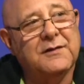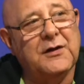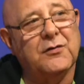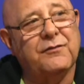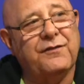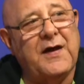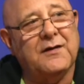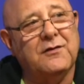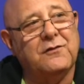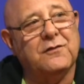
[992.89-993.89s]
You know, the
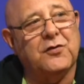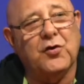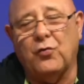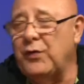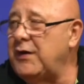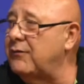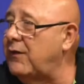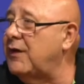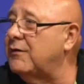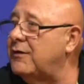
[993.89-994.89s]
fact is that the Queen of
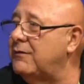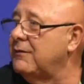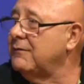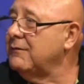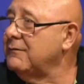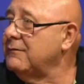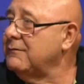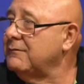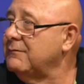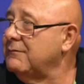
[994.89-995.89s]
England
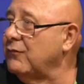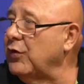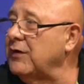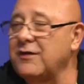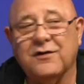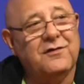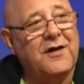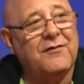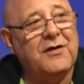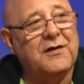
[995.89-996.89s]
really doesn't
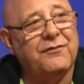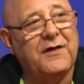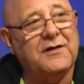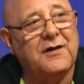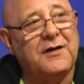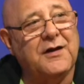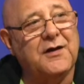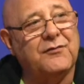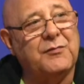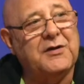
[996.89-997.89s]
have any effect on their
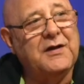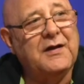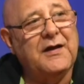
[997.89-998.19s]
government.